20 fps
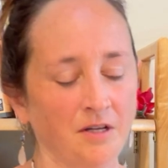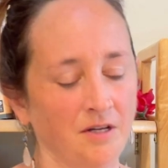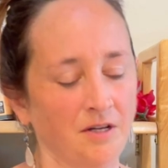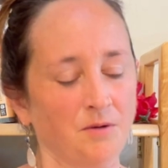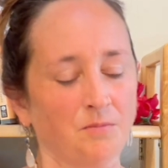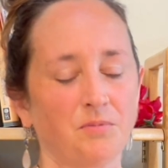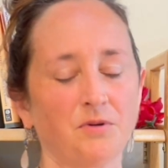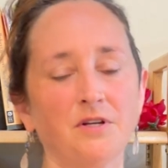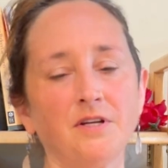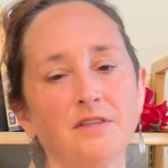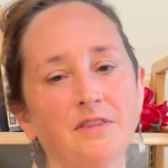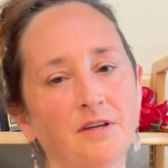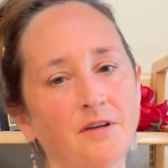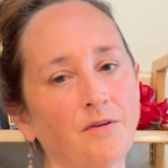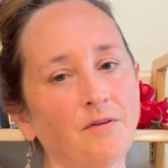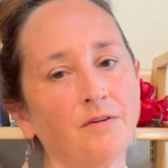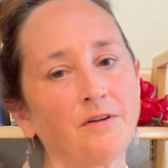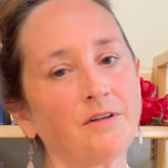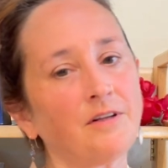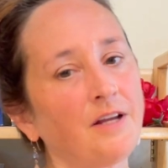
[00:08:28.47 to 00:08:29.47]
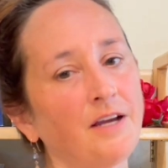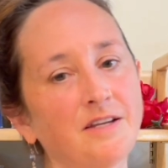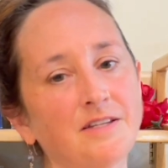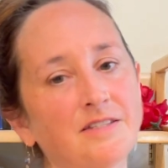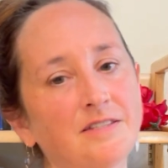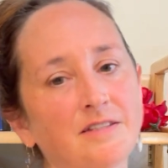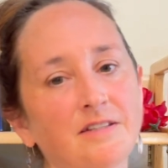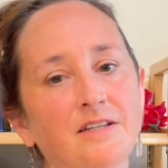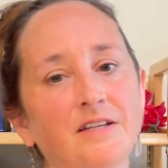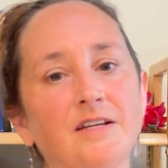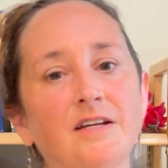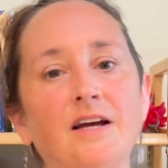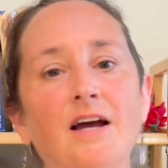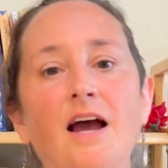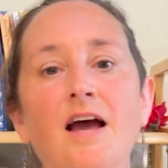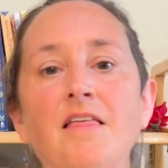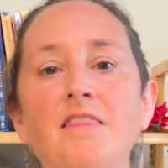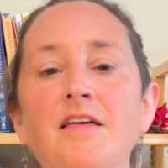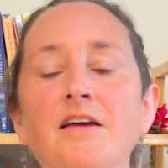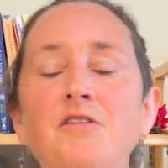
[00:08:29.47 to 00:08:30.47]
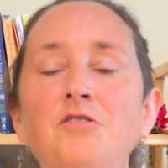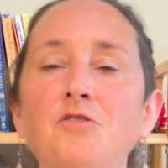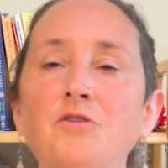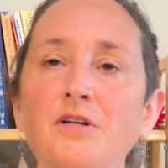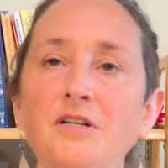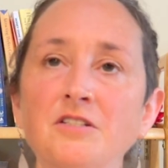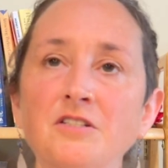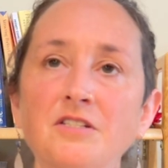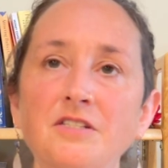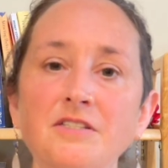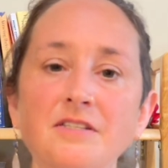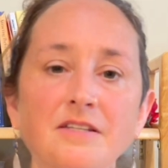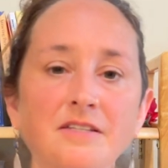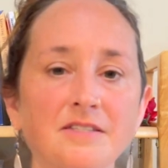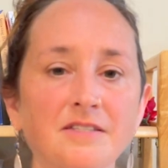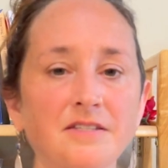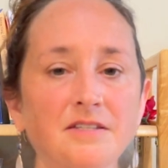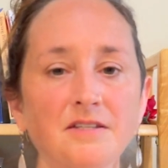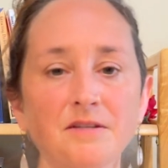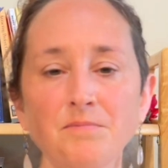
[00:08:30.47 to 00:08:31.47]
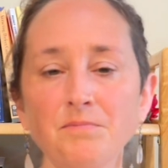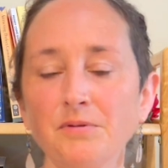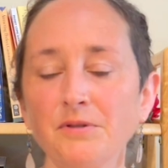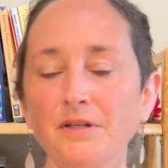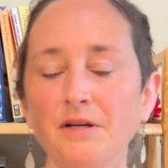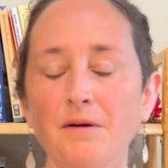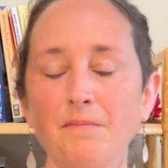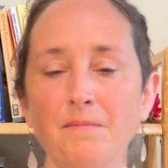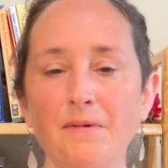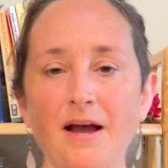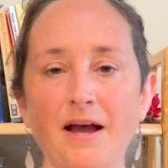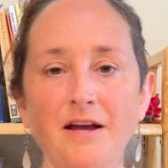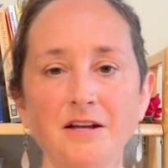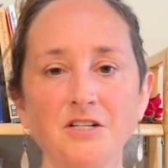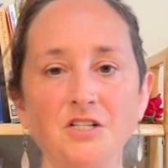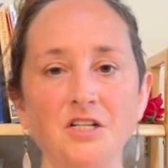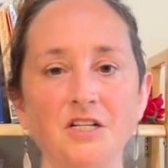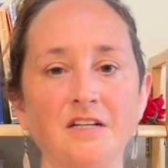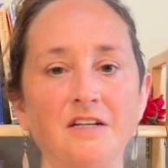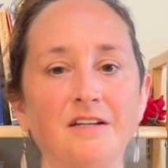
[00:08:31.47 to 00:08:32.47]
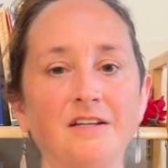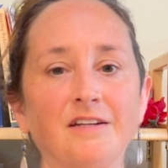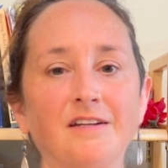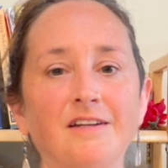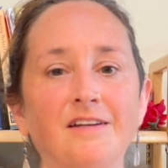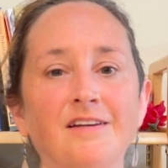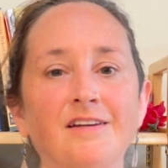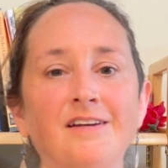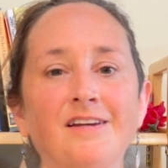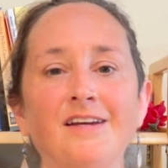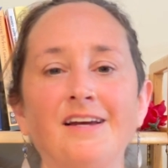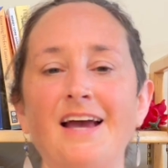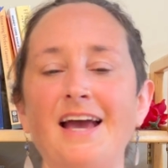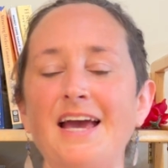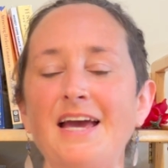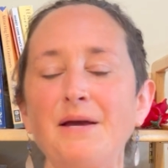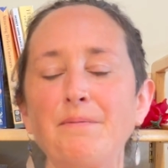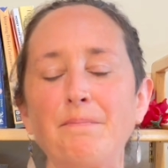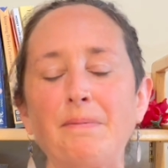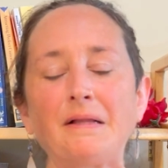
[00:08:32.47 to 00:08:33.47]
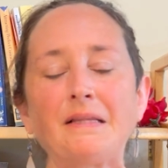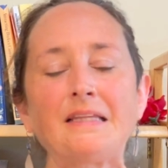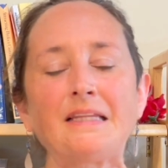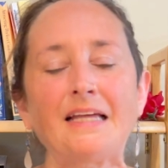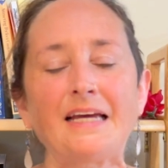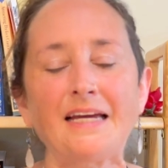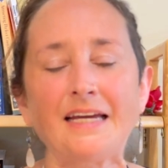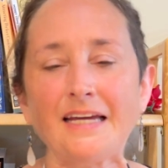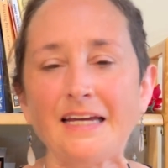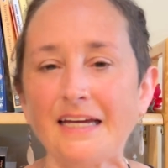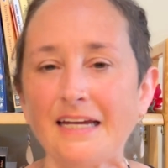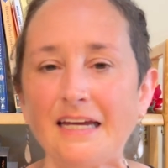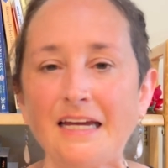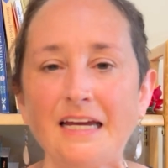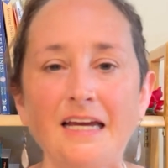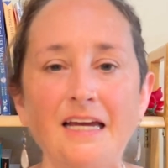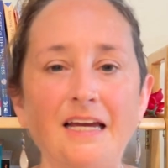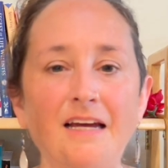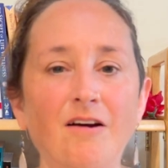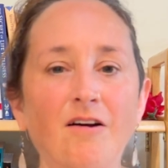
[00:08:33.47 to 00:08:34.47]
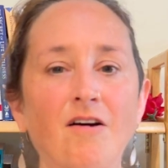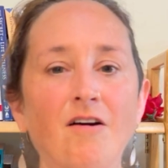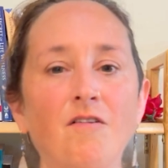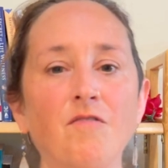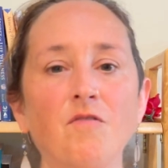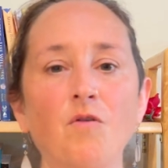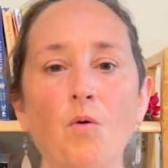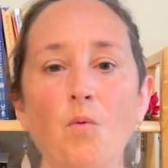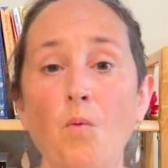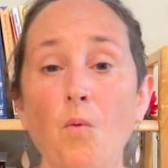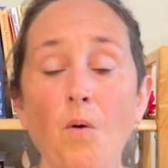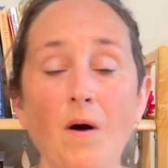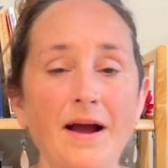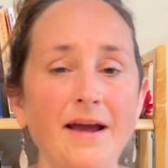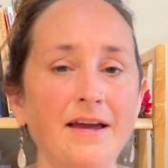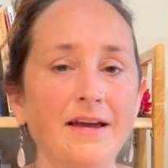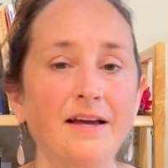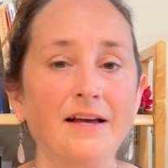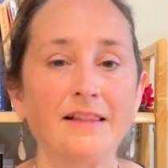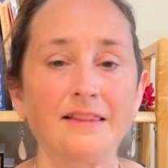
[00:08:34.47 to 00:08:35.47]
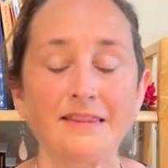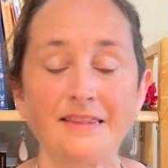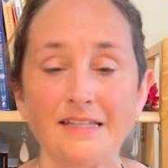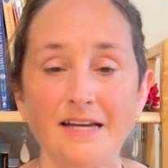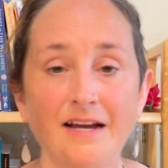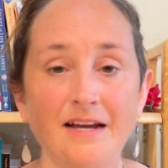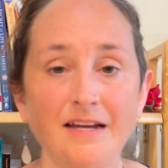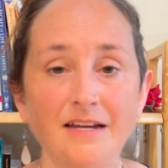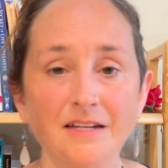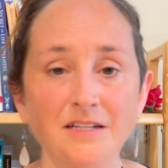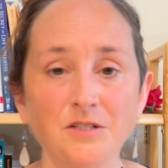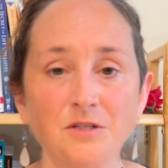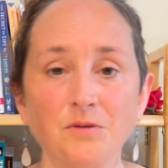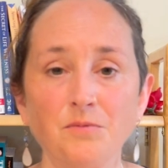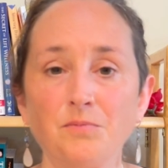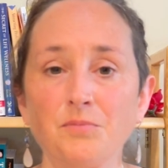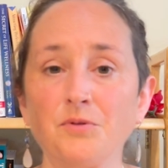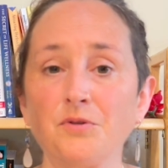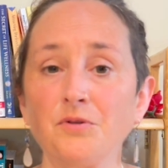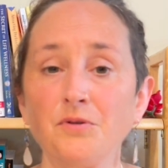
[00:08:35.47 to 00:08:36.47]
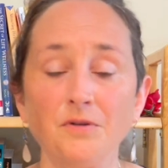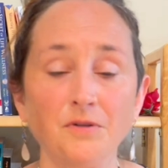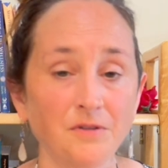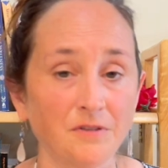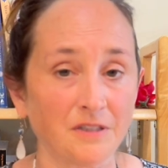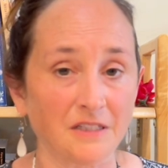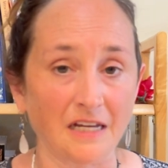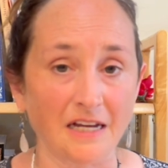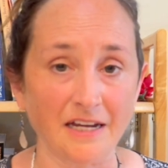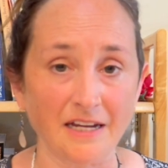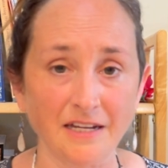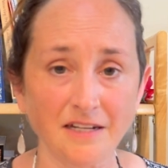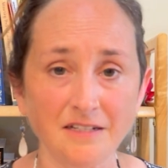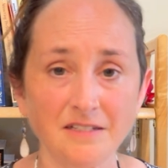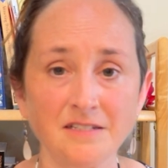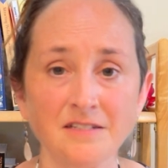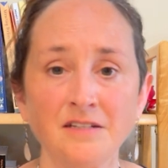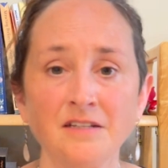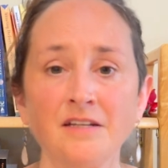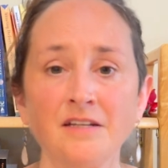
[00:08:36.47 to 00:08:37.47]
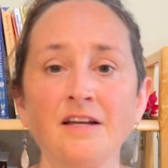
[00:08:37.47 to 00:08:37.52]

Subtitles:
breathing nicely, and then you can just simply imagine a blanket of white light, pure light,